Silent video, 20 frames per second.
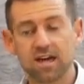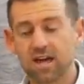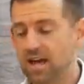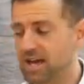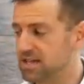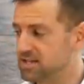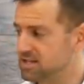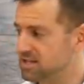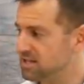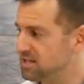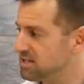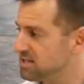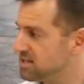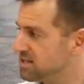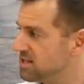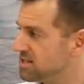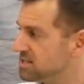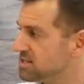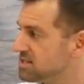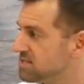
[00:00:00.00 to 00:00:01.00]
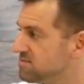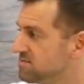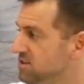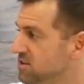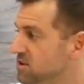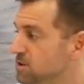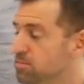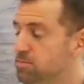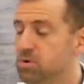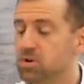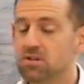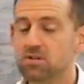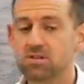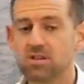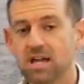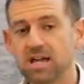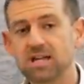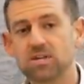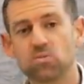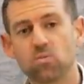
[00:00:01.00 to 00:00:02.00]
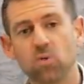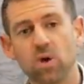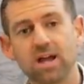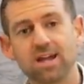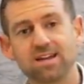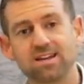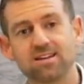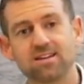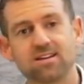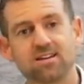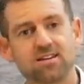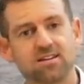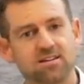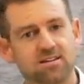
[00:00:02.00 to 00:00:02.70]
And this is a very polite way